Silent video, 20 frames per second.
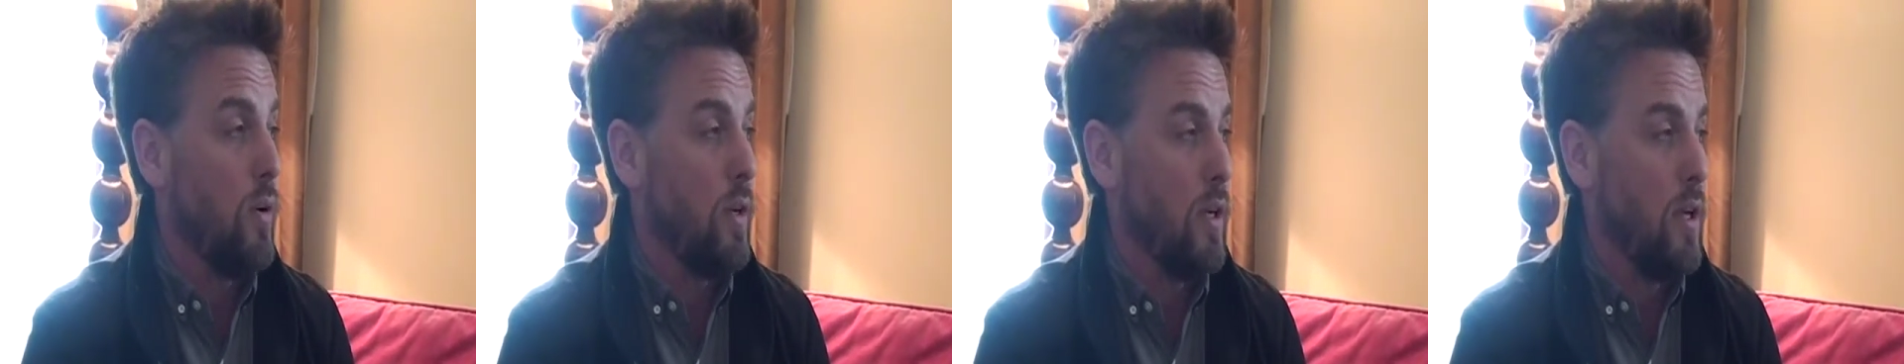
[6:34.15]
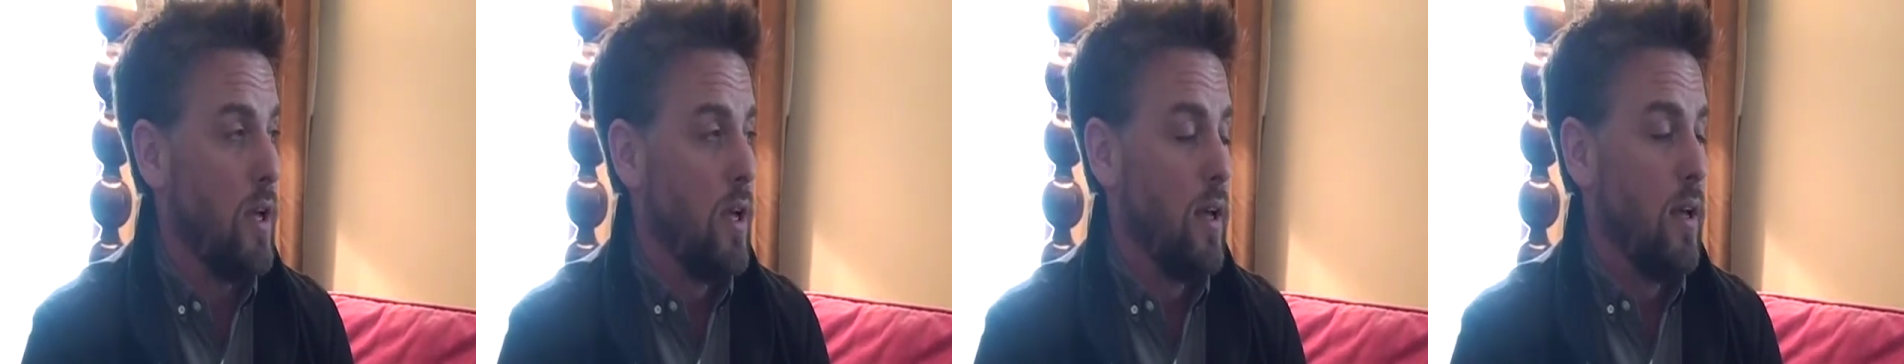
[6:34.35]

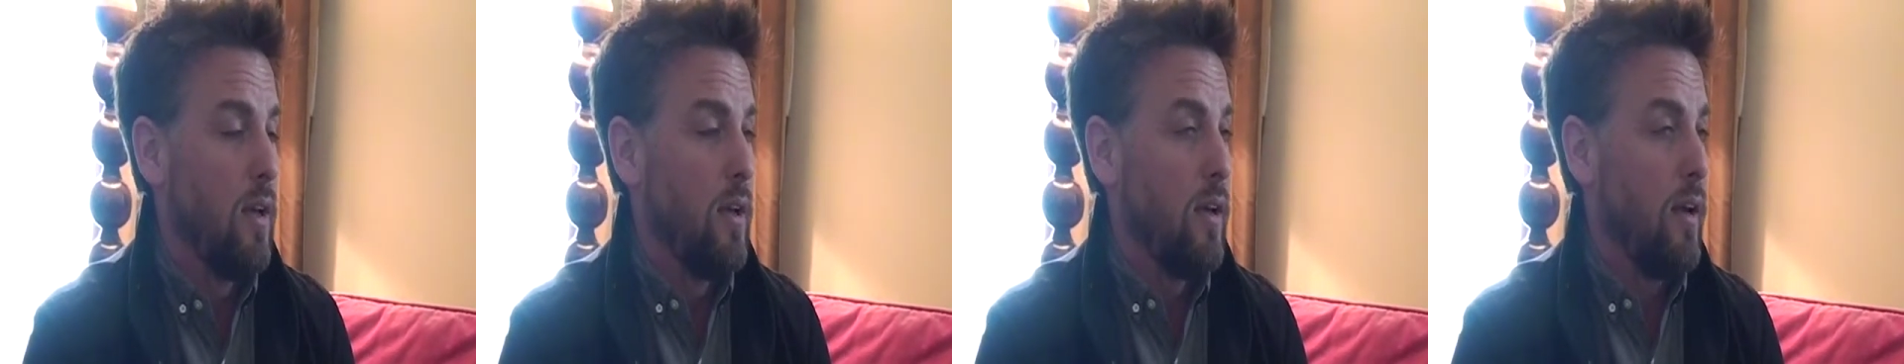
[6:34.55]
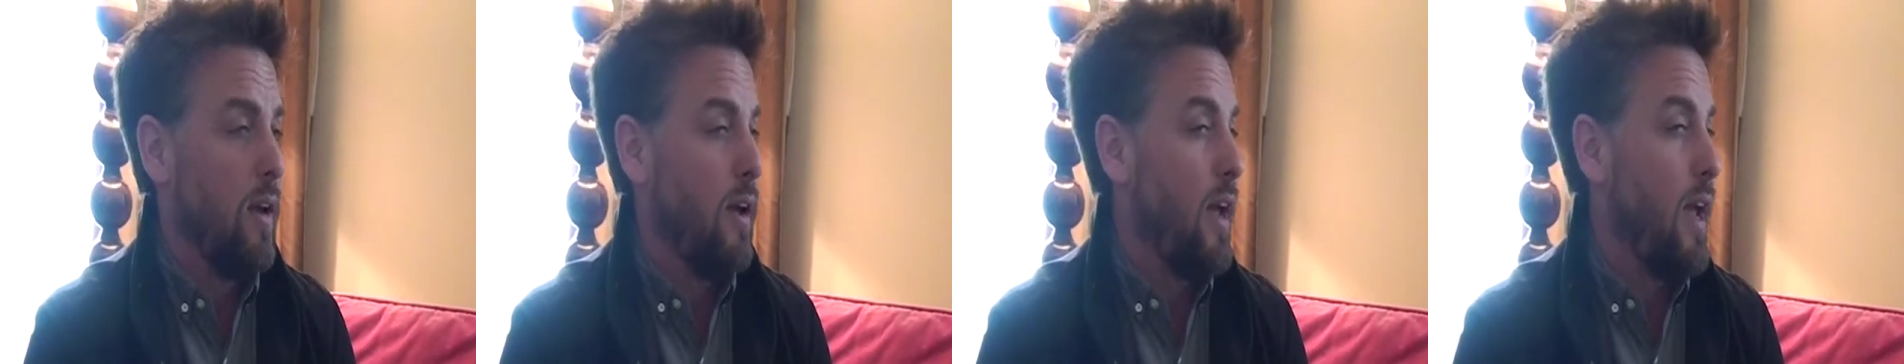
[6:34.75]
And
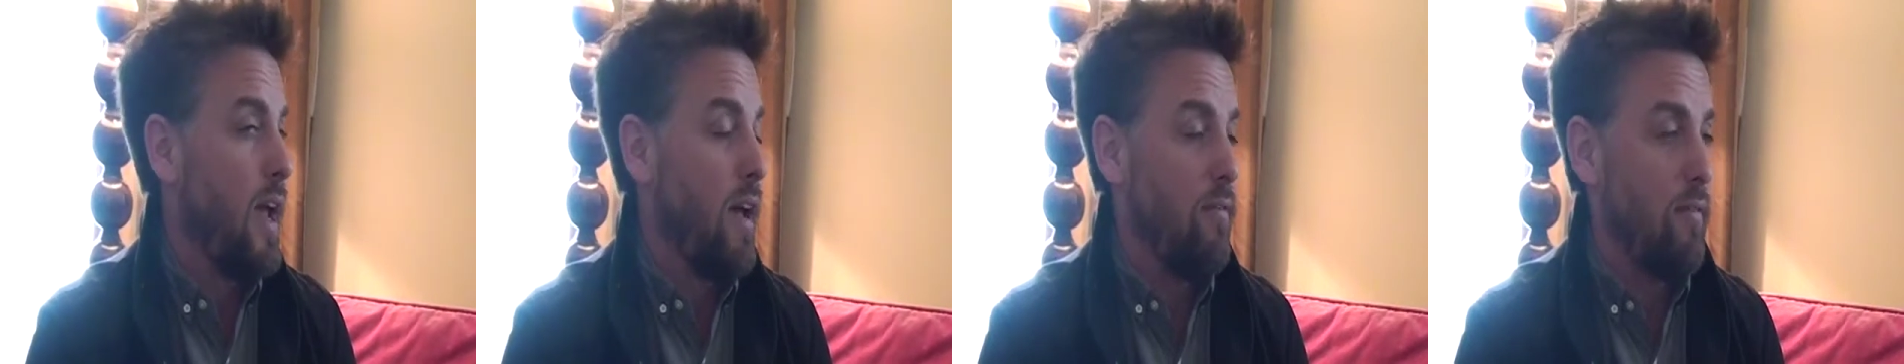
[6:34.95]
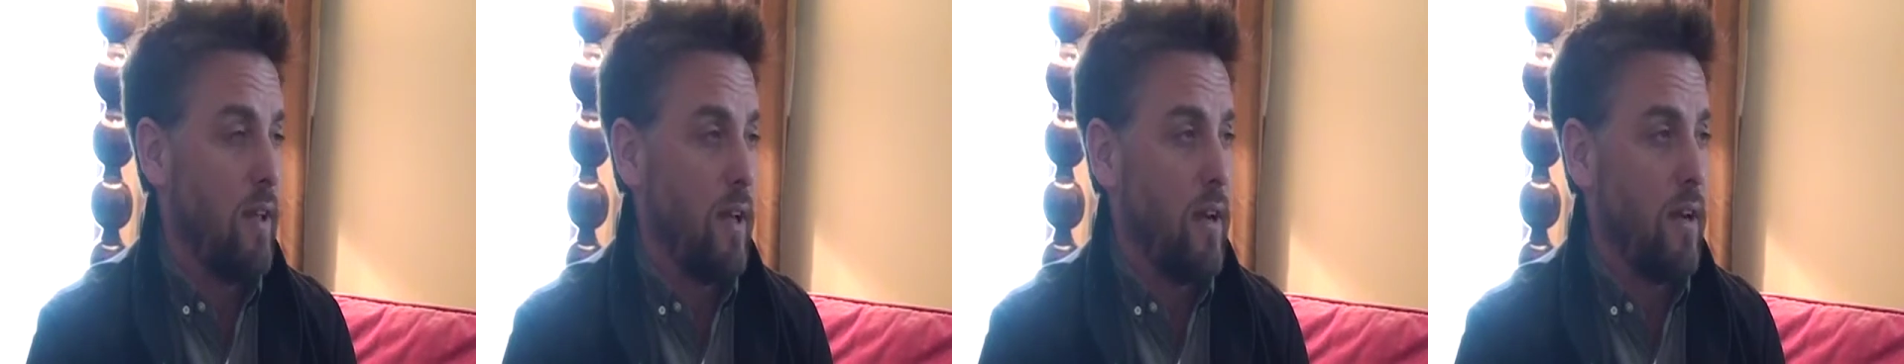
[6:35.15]
I
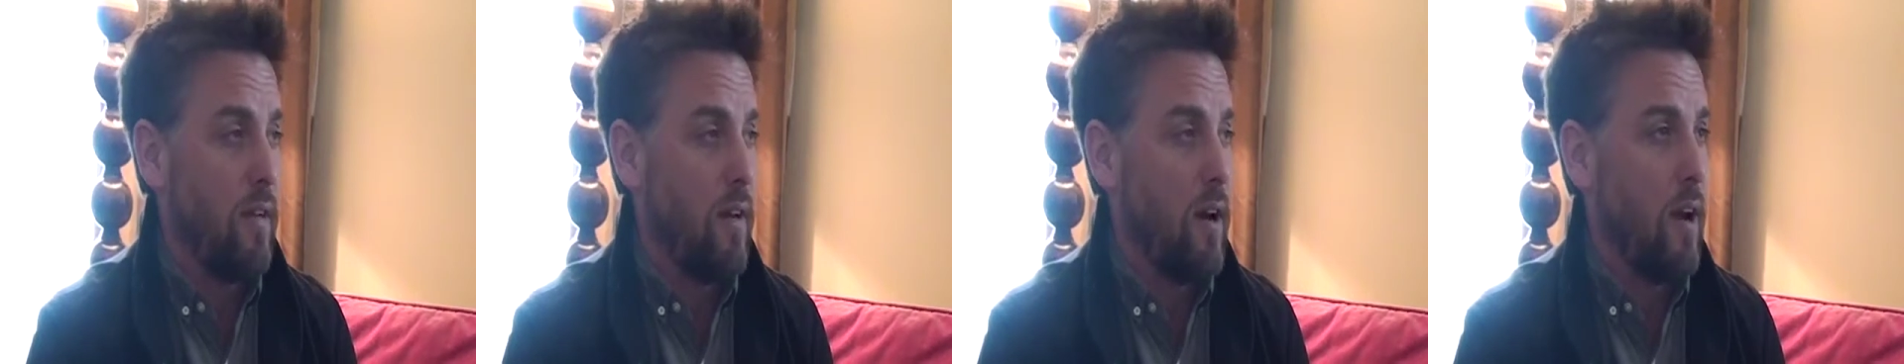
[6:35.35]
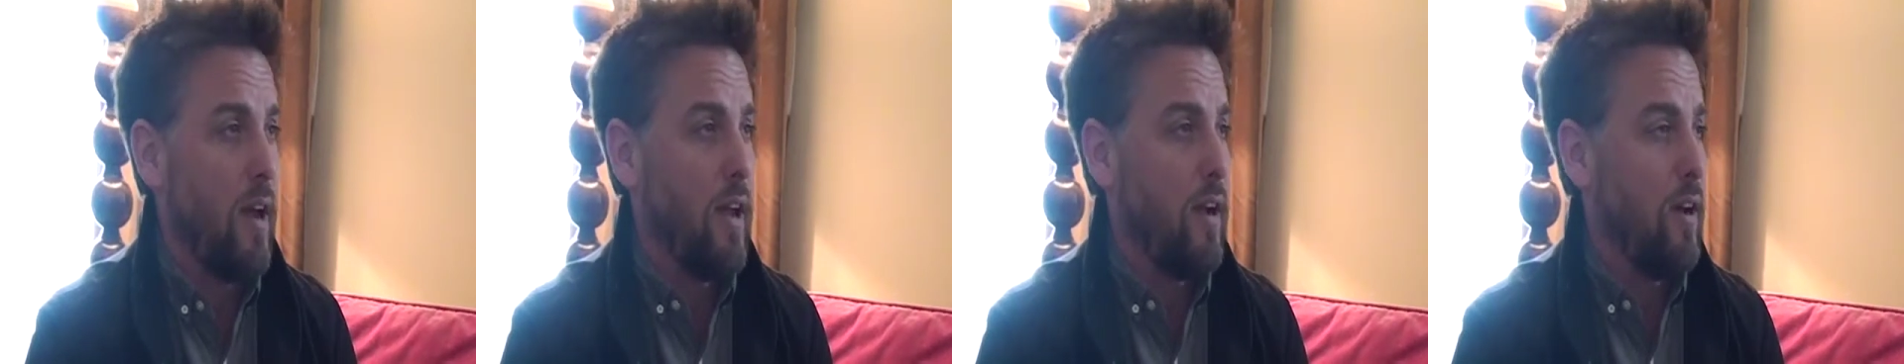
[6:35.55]
have that high